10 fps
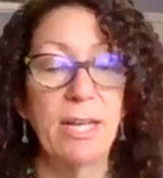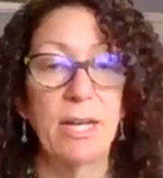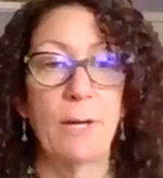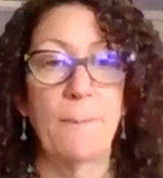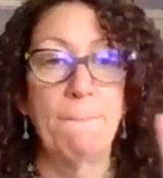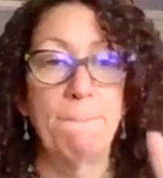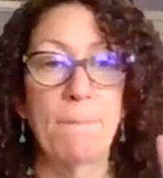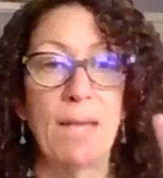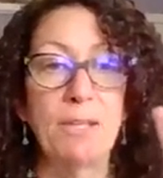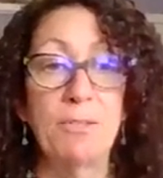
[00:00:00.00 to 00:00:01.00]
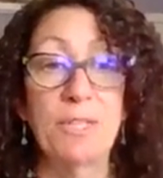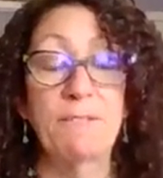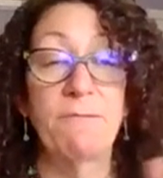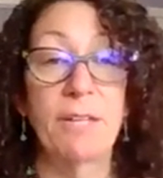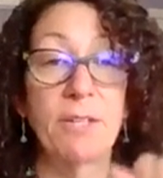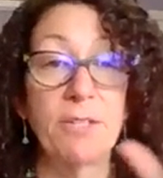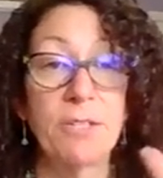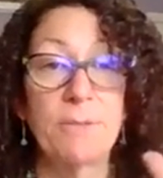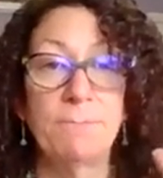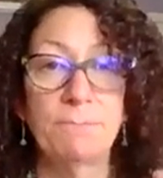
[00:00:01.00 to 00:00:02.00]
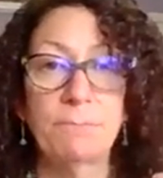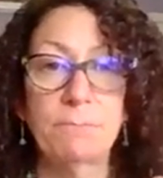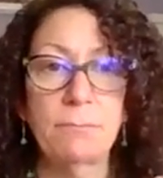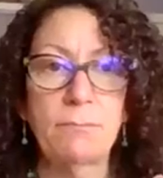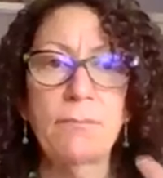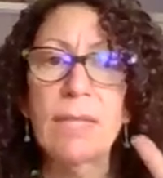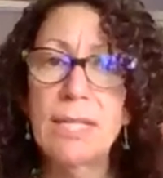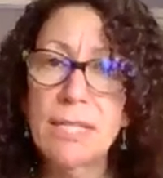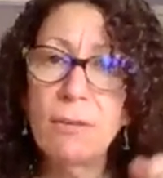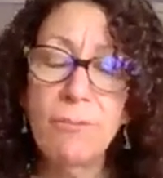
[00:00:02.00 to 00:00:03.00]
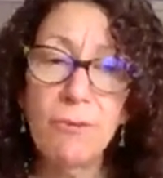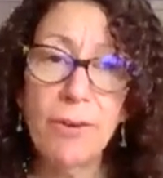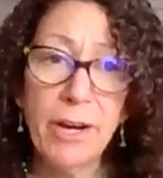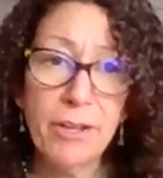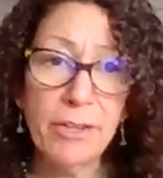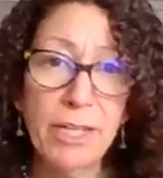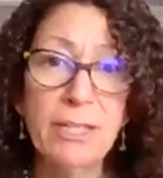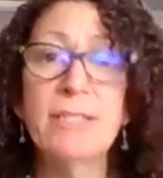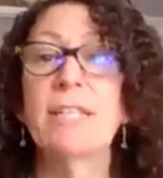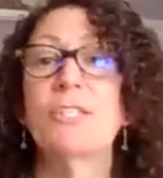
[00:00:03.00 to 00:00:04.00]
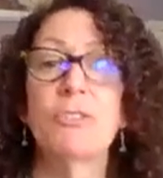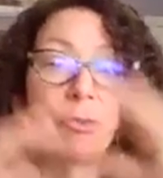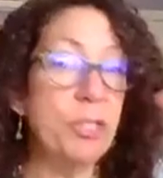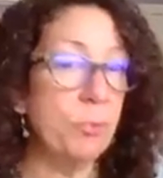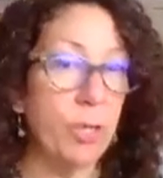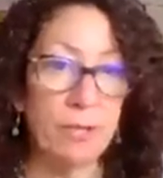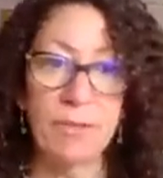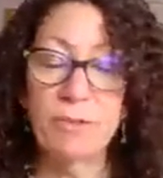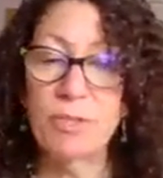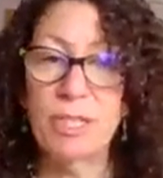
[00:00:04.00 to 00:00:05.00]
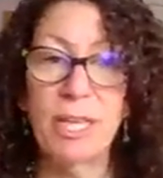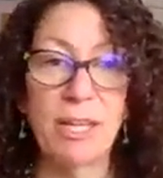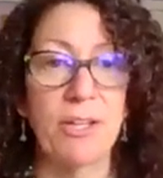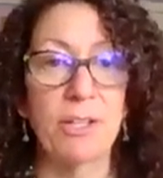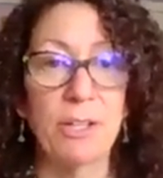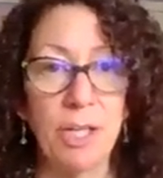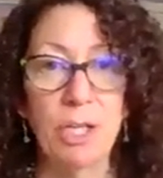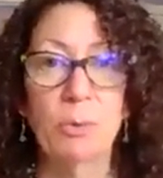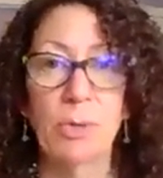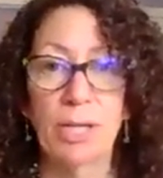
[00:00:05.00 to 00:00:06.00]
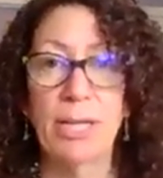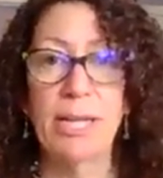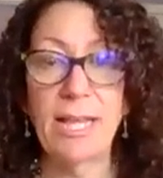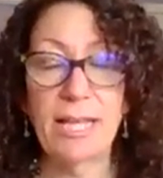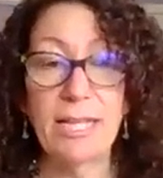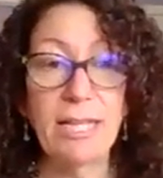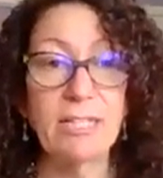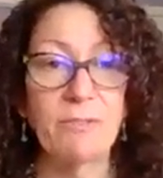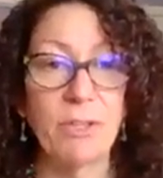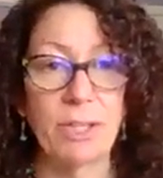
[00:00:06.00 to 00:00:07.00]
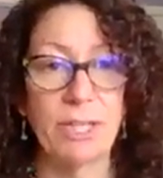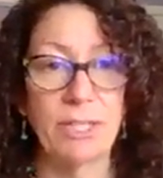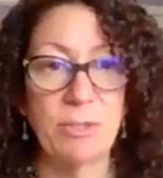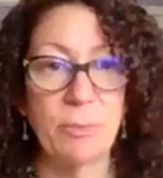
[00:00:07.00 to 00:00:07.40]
And using fingers is helpful for other kids. And so if we do all of those together, we're going to get the needs of all the kids